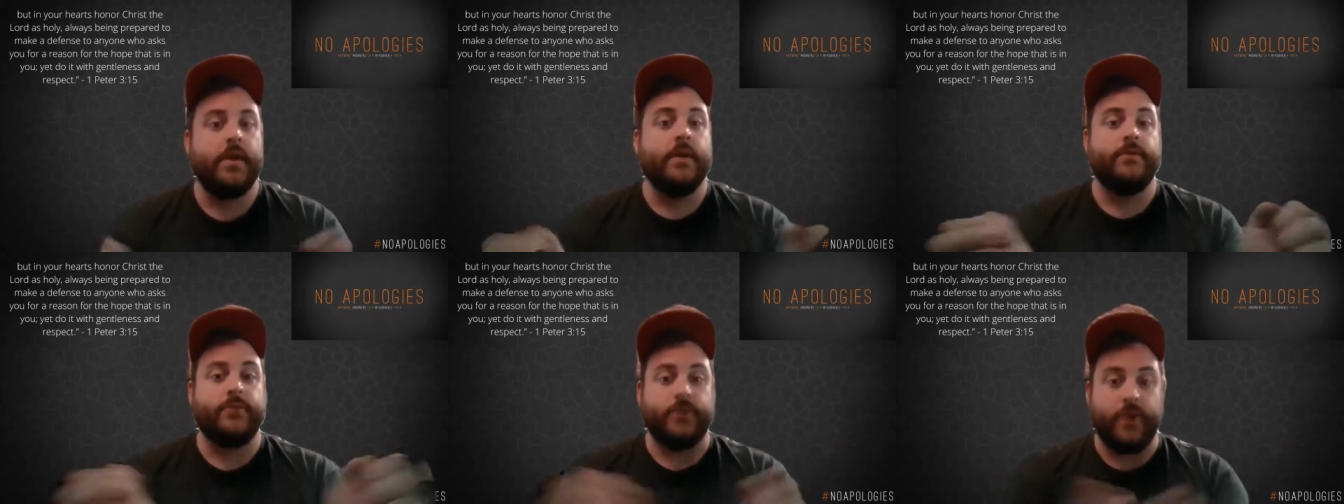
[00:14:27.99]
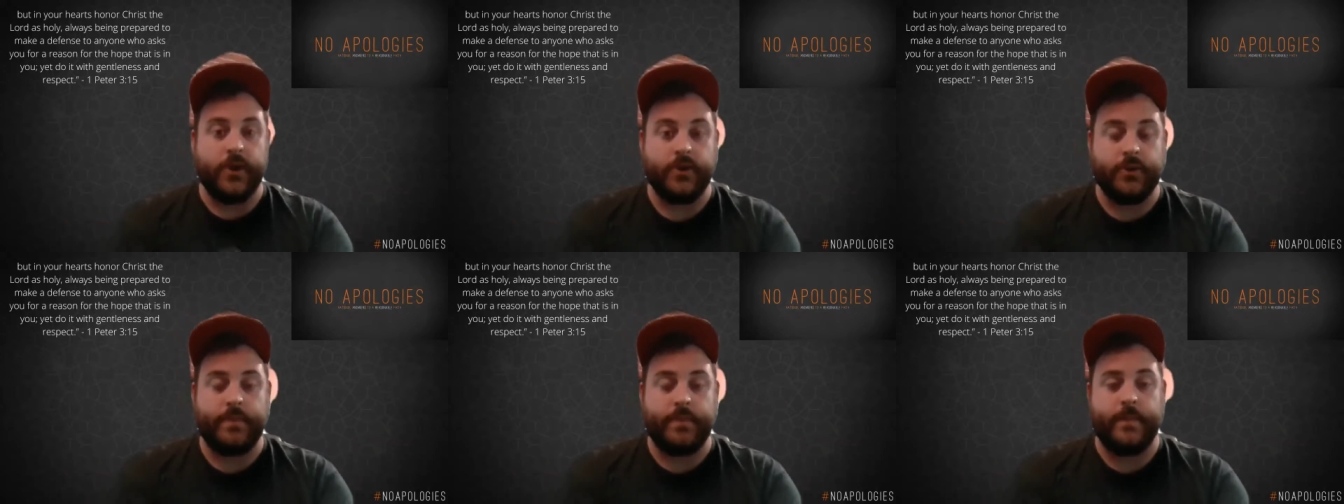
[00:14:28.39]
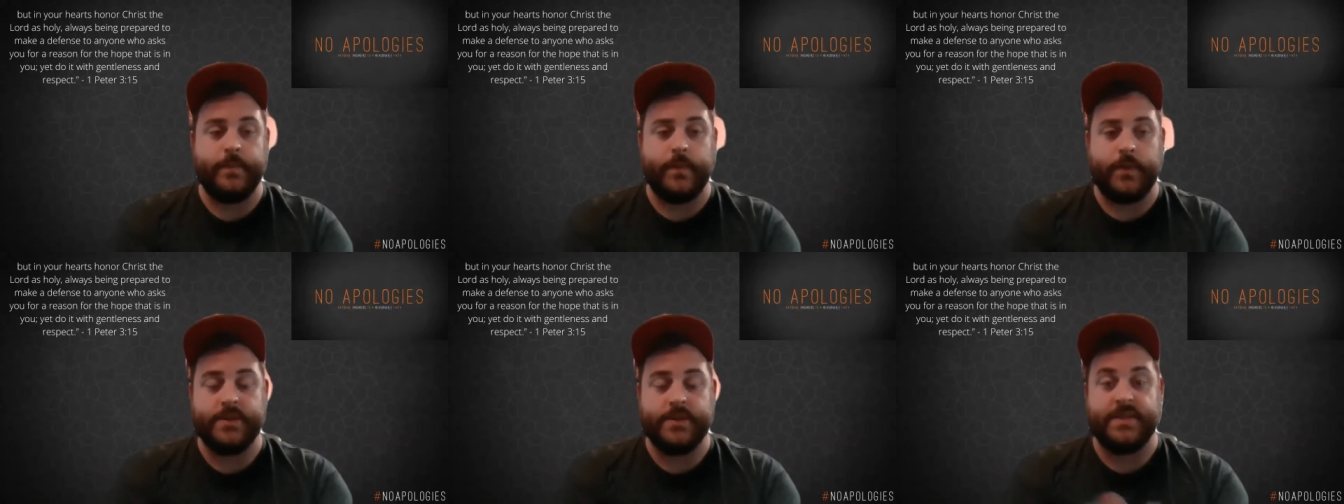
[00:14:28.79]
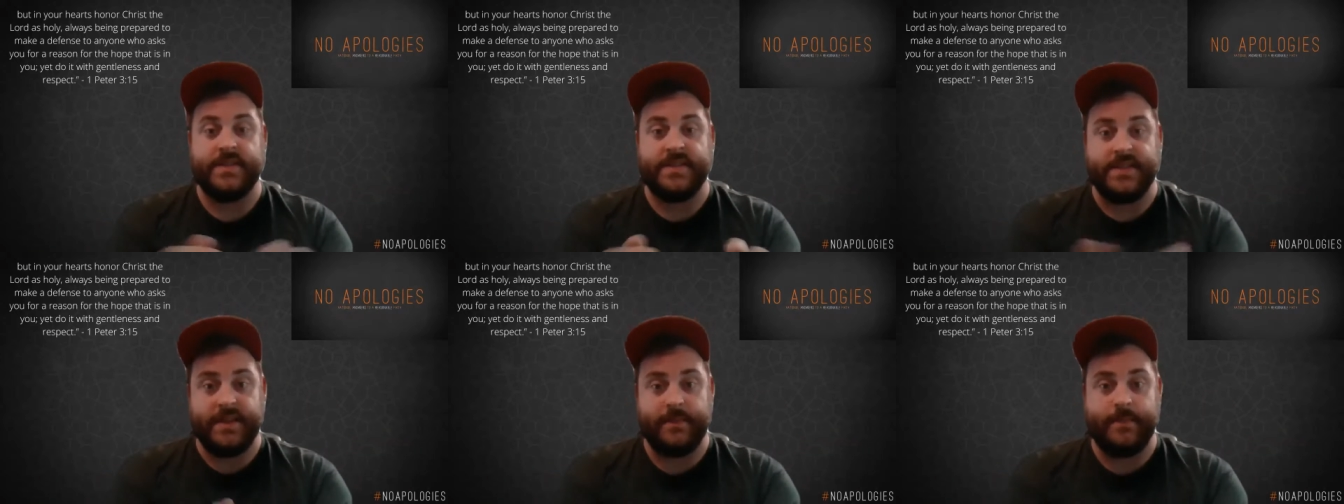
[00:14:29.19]
for other people to
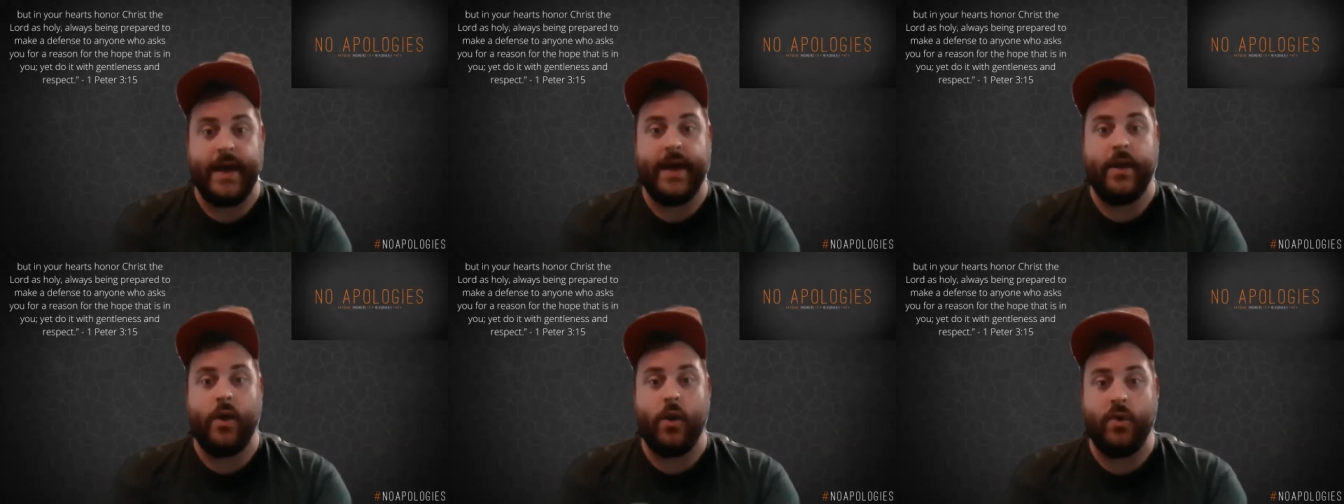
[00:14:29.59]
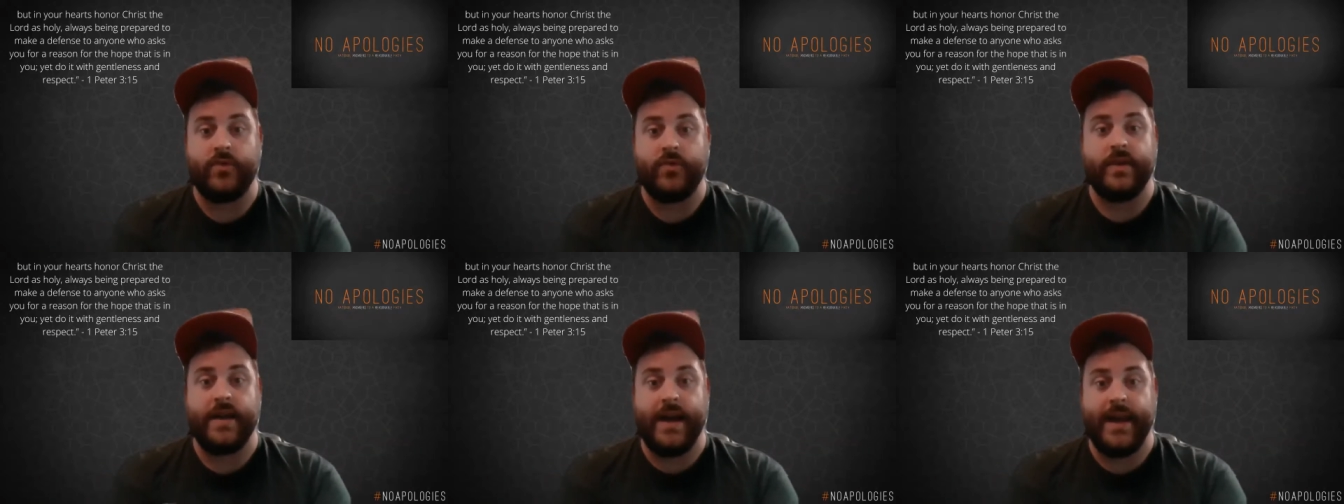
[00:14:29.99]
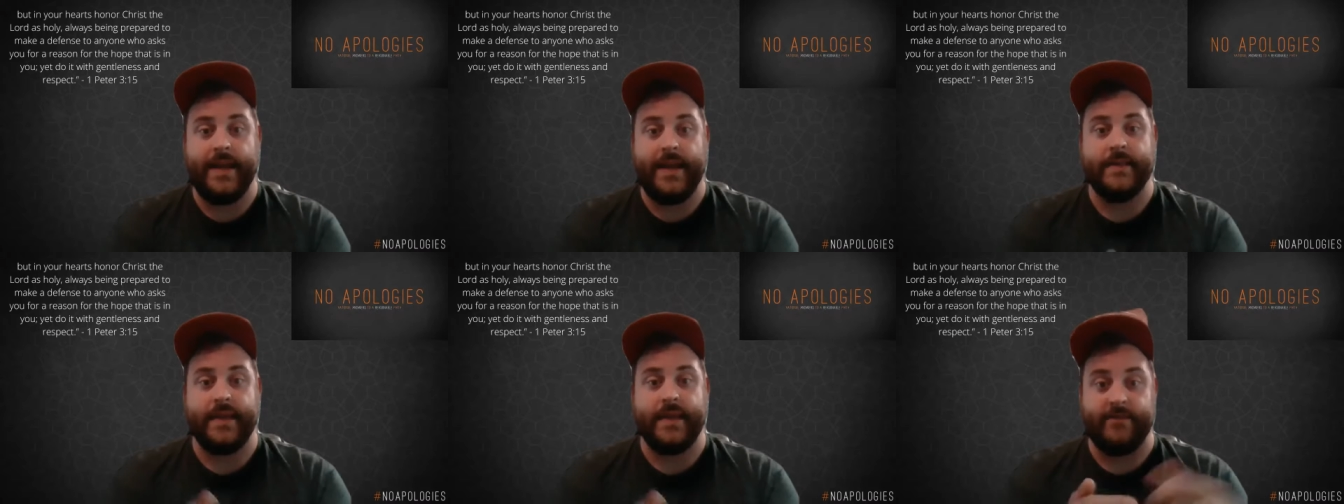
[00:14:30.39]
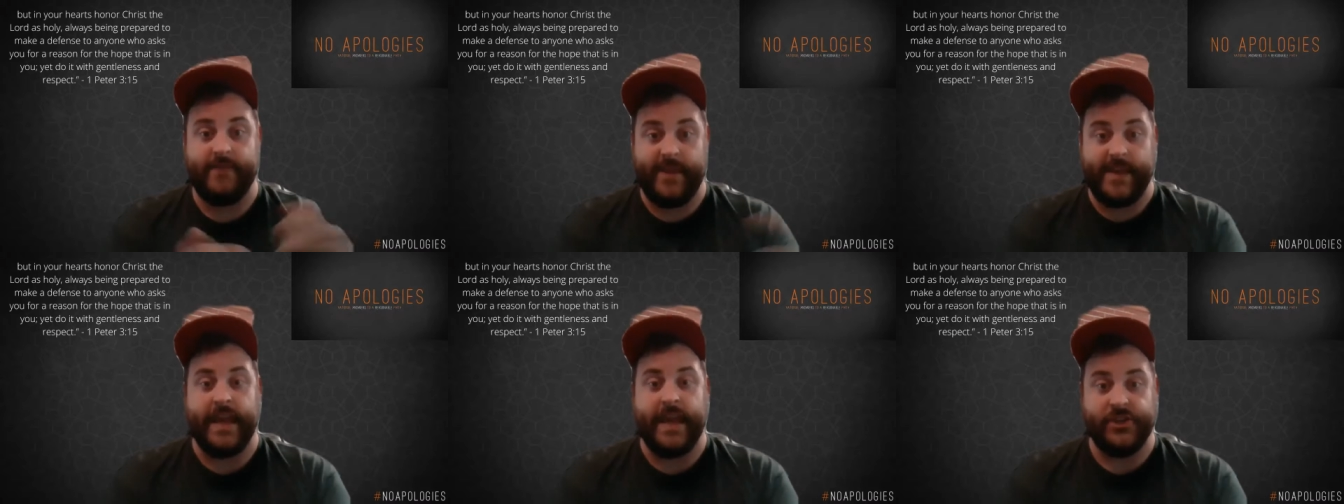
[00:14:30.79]
sleep at overnight and like
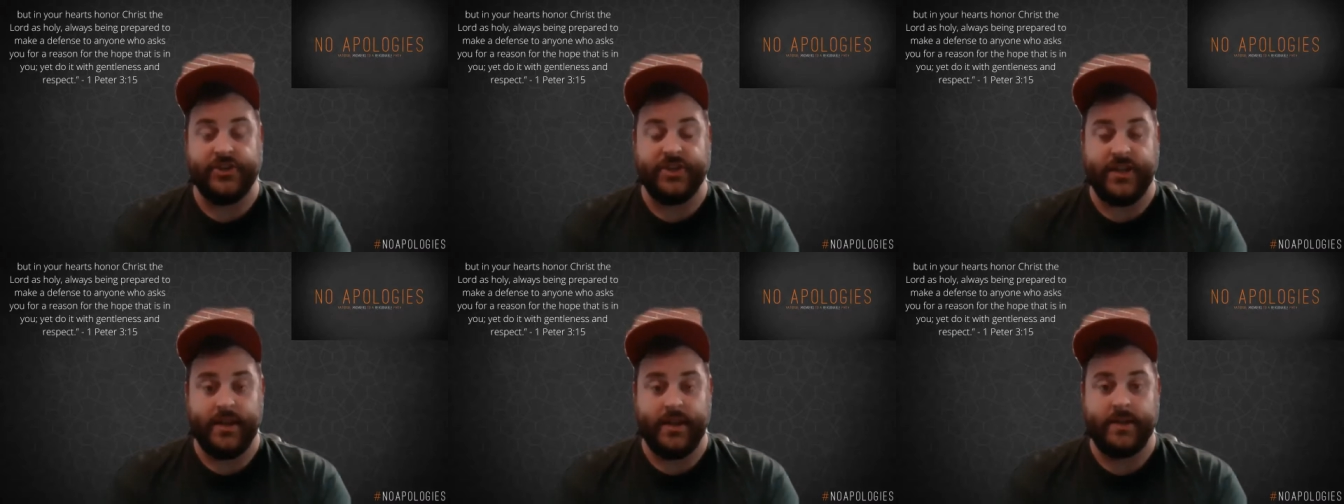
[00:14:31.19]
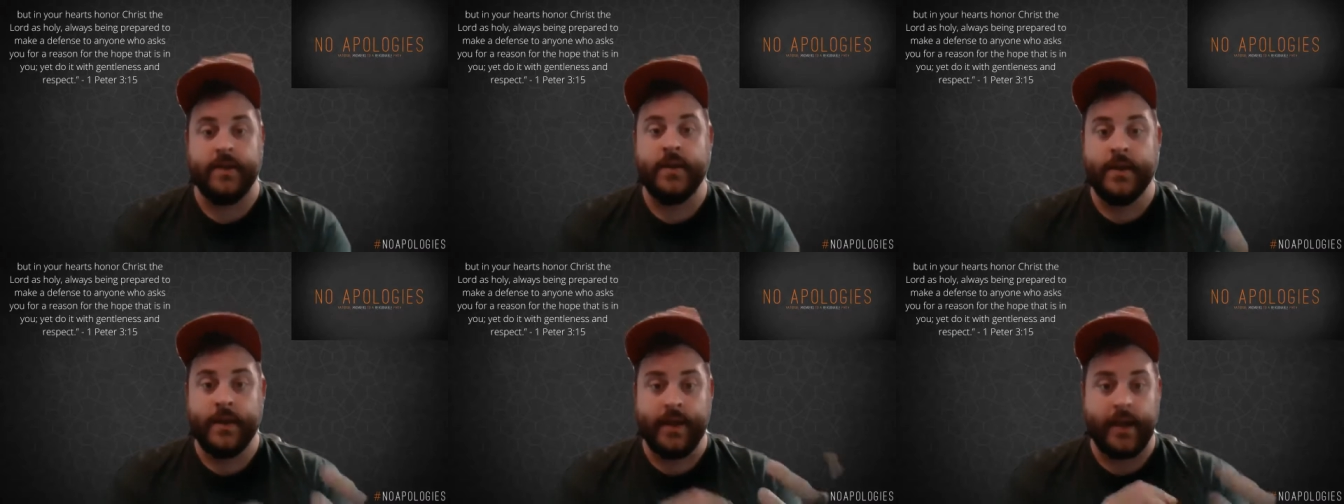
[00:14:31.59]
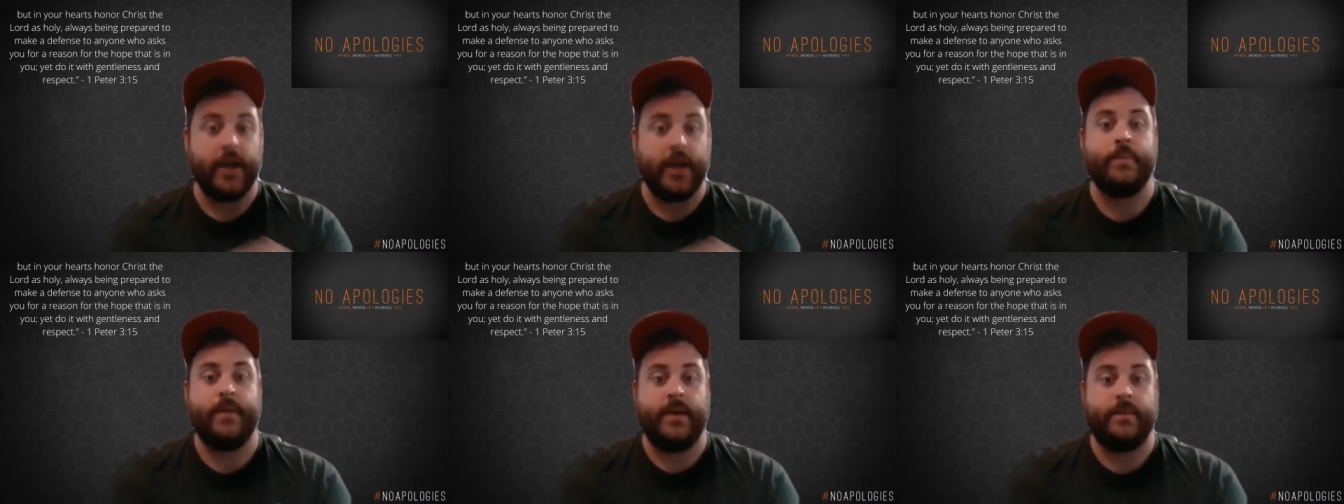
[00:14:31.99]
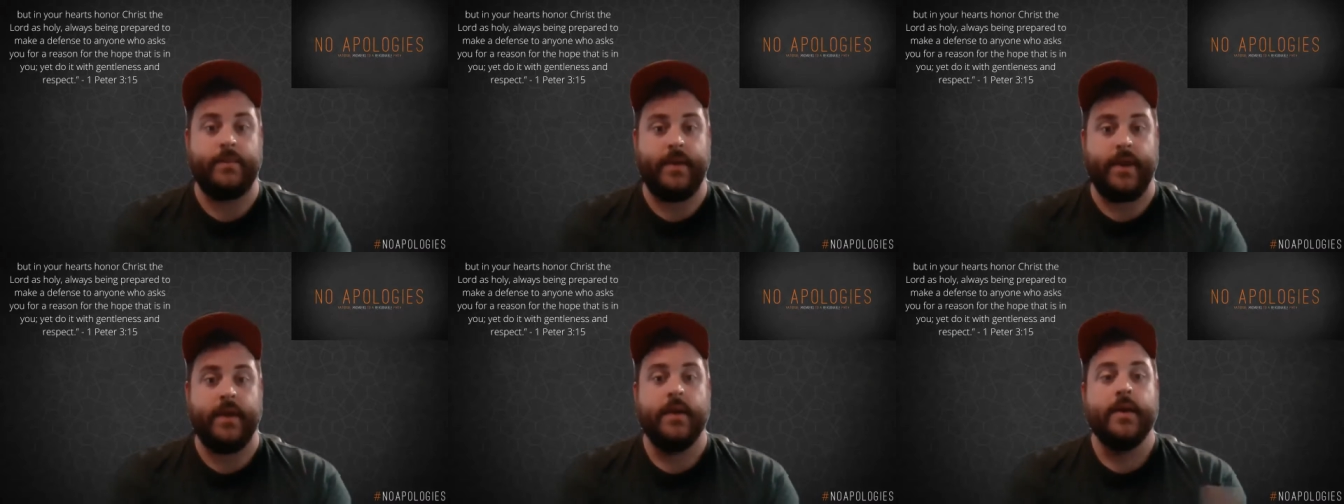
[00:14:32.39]
vacation in an
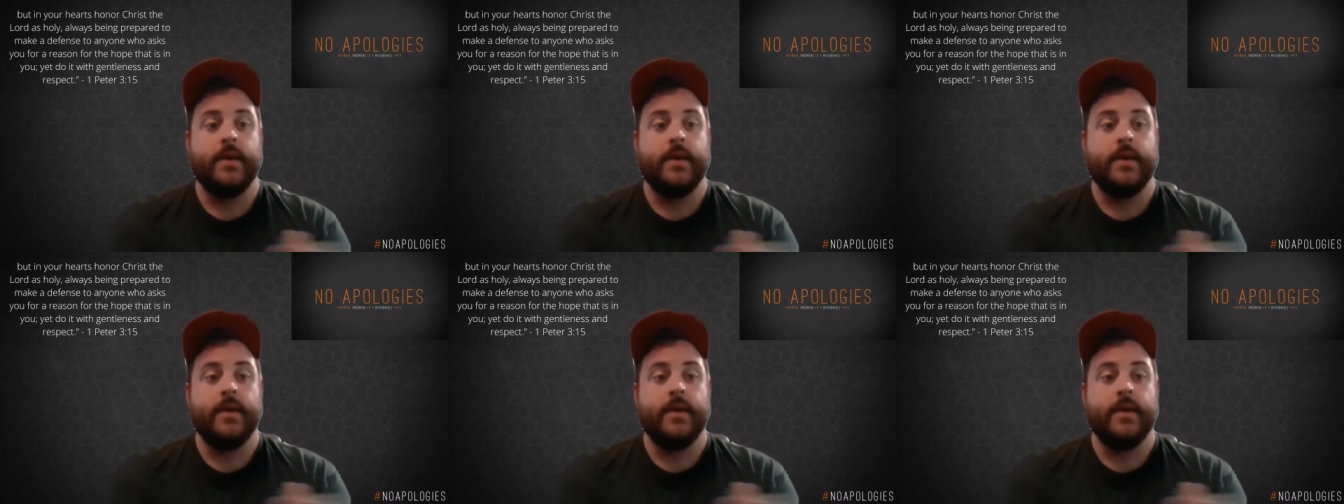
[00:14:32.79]
Airbnb.